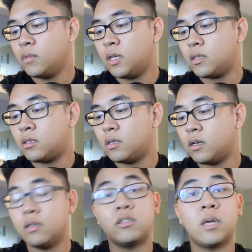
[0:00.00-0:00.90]
It
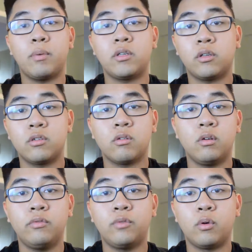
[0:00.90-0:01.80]
does temperature
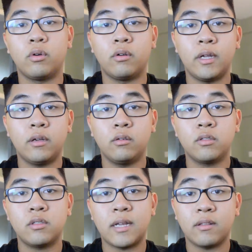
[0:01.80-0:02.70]
control for nickel,
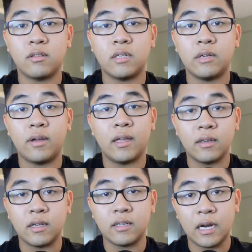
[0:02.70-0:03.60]
stainless steel,
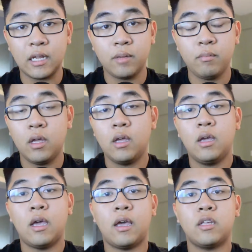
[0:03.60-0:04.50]
and titanium,
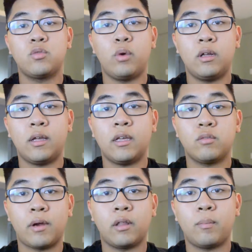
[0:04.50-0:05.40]
as well
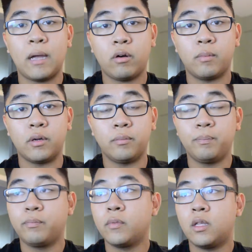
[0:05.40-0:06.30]
as regular power mode.
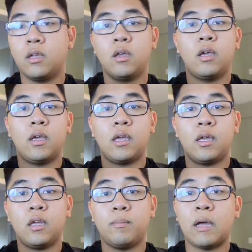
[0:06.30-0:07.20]

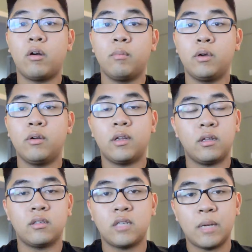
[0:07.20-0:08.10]
In power mode, it
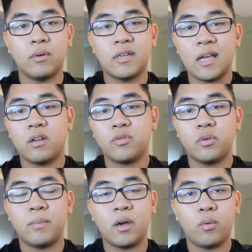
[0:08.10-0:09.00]
is stable down to
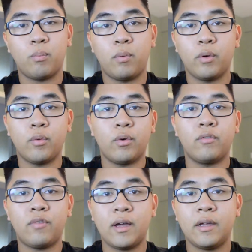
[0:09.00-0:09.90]
about
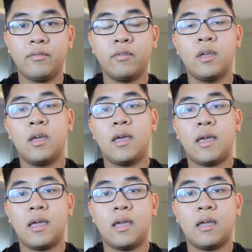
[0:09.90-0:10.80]
0.15,
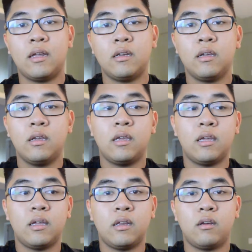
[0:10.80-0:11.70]
and
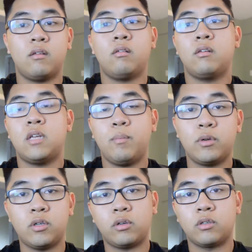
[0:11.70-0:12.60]
in
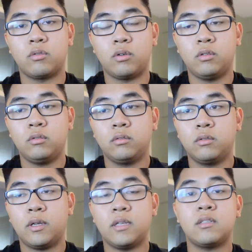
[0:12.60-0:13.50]
temperature control,
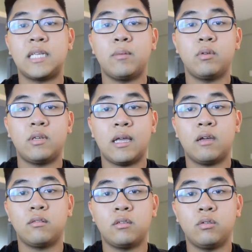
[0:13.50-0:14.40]
it is stable
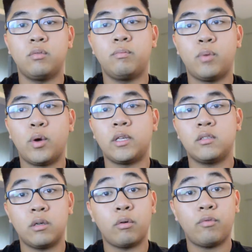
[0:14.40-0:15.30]
down to
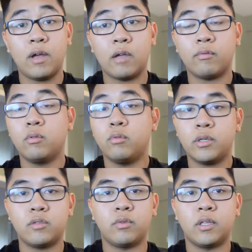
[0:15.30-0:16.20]
0.05,
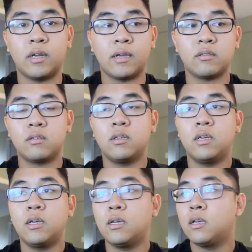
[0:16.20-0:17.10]
which is really nice.
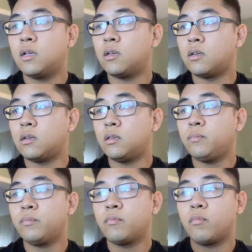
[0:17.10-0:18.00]

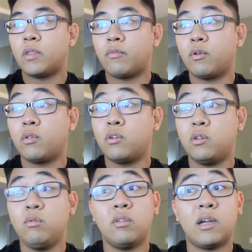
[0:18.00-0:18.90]
Without further
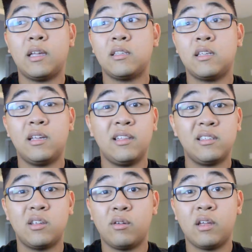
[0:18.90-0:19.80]
ado, I say let's
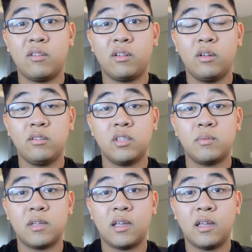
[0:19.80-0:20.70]
go down to the
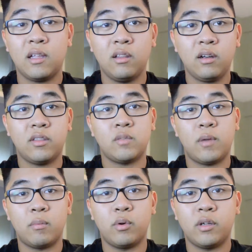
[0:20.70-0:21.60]
close-ups and look at this
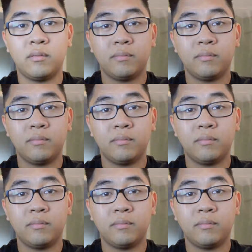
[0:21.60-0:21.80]
bad boy.